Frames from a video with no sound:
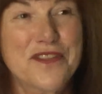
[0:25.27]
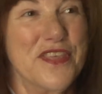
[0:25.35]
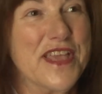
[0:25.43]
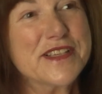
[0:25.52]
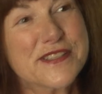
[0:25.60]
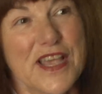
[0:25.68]

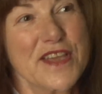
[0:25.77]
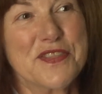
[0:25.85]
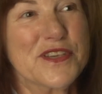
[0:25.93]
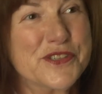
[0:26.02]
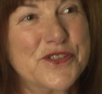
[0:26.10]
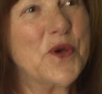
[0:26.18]
Things like
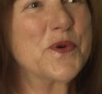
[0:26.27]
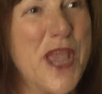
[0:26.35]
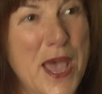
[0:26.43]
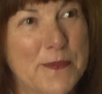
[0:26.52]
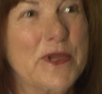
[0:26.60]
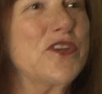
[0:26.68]
this don't
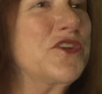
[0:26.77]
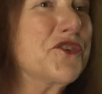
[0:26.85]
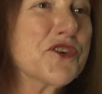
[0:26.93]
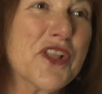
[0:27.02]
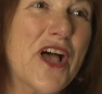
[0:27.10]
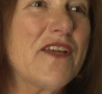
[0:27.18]
happen in
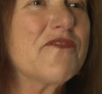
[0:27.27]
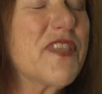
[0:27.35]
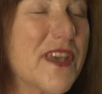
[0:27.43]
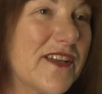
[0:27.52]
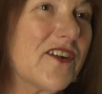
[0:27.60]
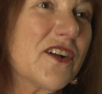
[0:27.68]
your life that